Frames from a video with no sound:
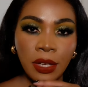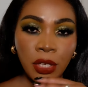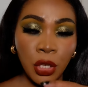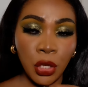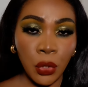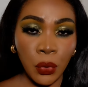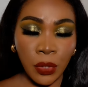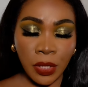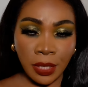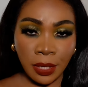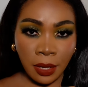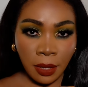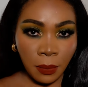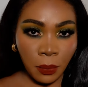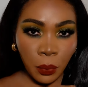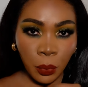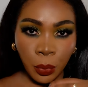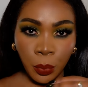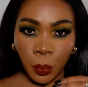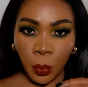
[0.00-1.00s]
A nude
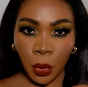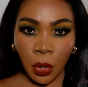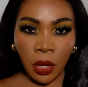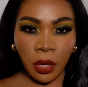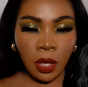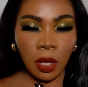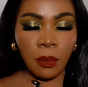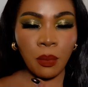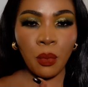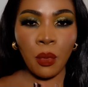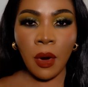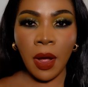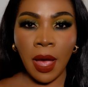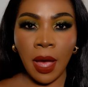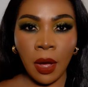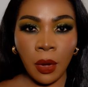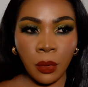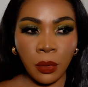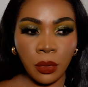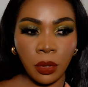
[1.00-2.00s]
lip would work, a
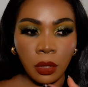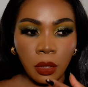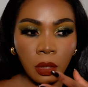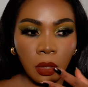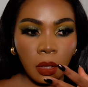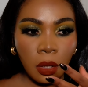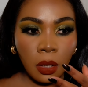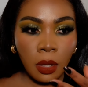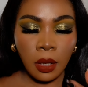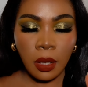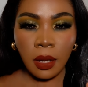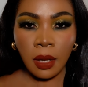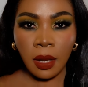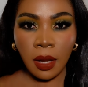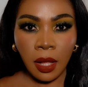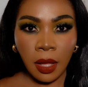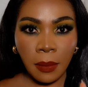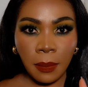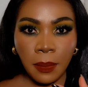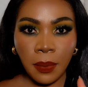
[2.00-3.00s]
brown
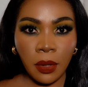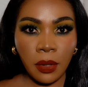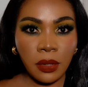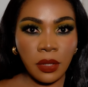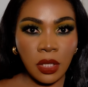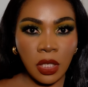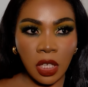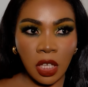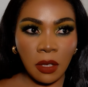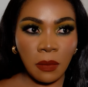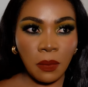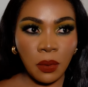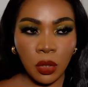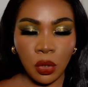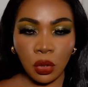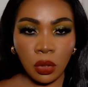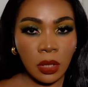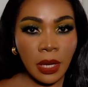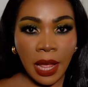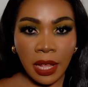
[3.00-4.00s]
lip, deep
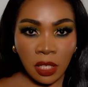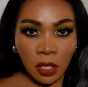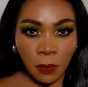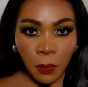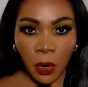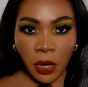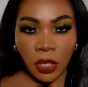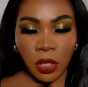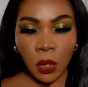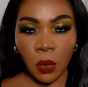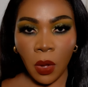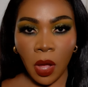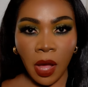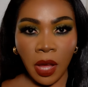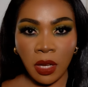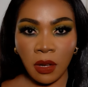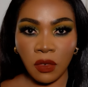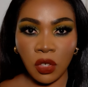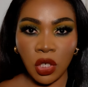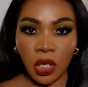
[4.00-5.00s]
espresso
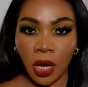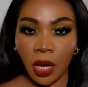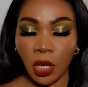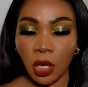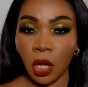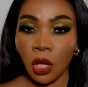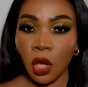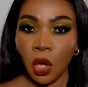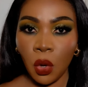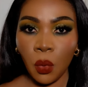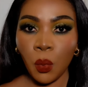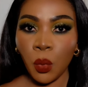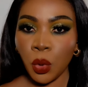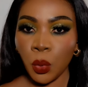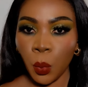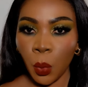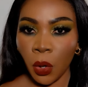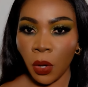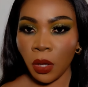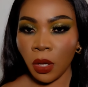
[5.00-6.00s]
kind of shade
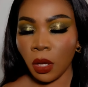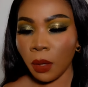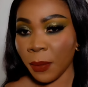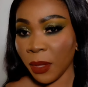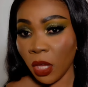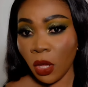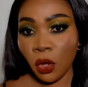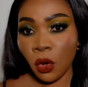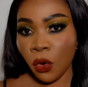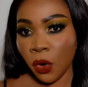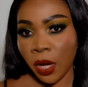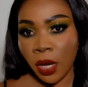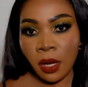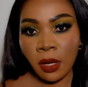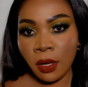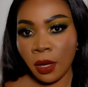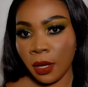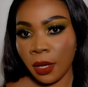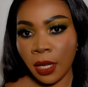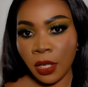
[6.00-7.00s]
would work.
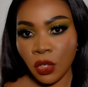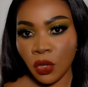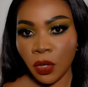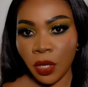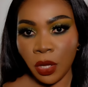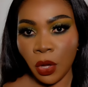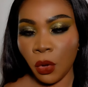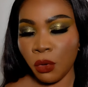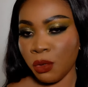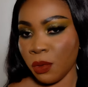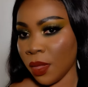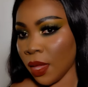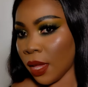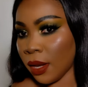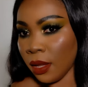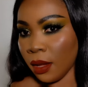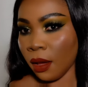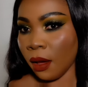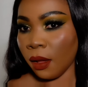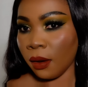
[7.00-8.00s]
Green literally goes with
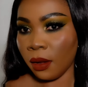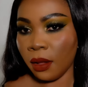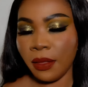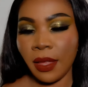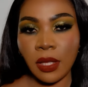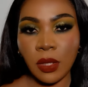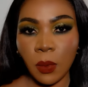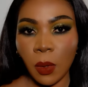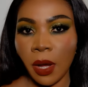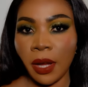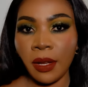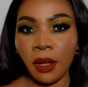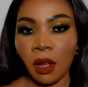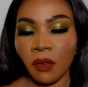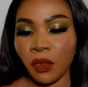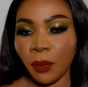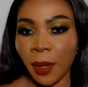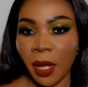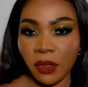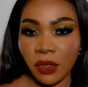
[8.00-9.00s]
any color, that's what I
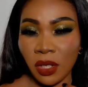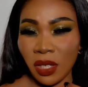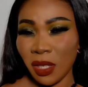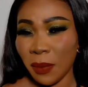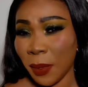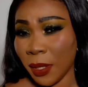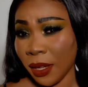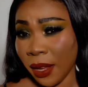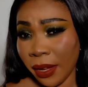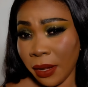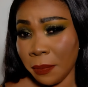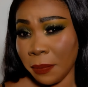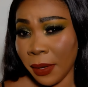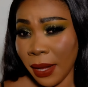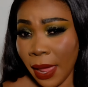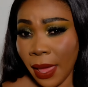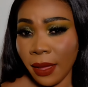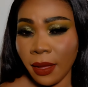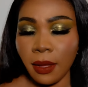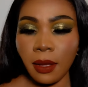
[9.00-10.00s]
love about it. It's a bit like
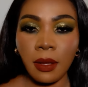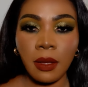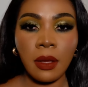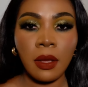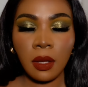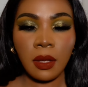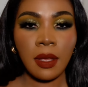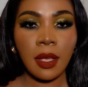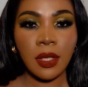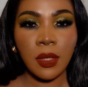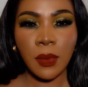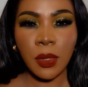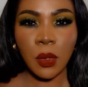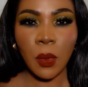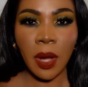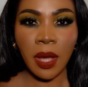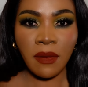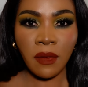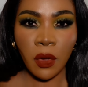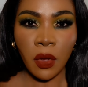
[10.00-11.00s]
black. Yeah, so it's
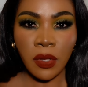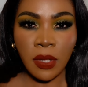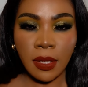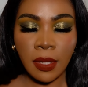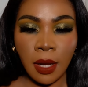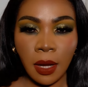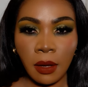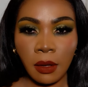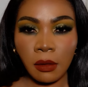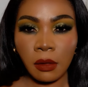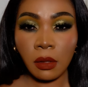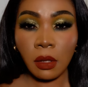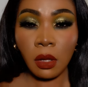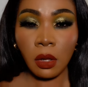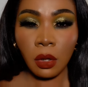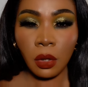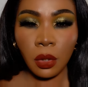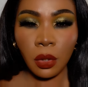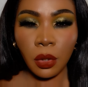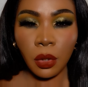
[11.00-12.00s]
quite a versatile
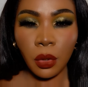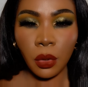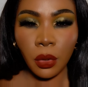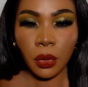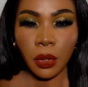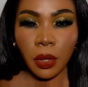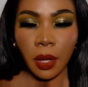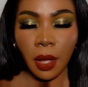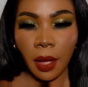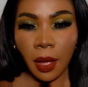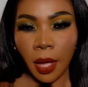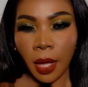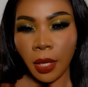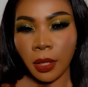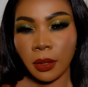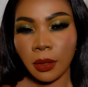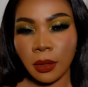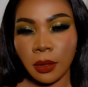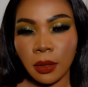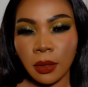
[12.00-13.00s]
look
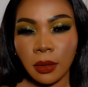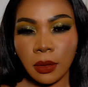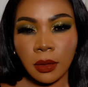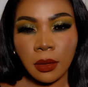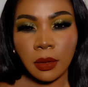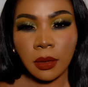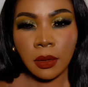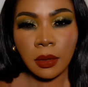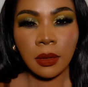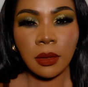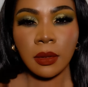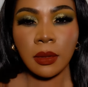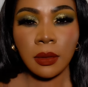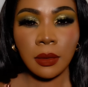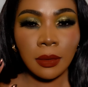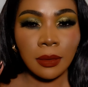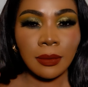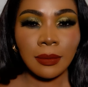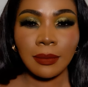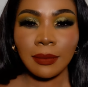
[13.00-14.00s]
and
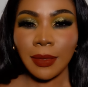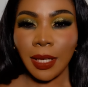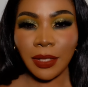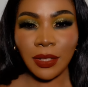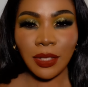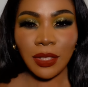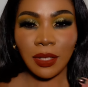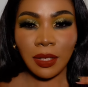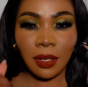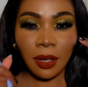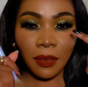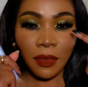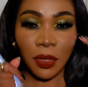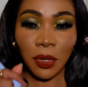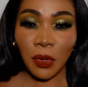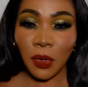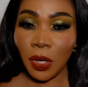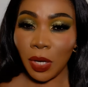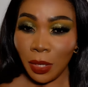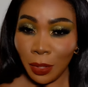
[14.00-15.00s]
I just love
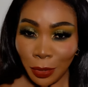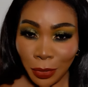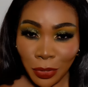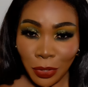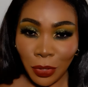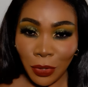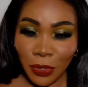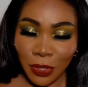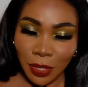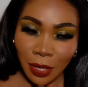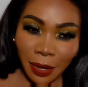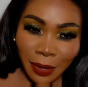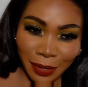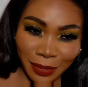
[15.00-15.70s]
the green sauce.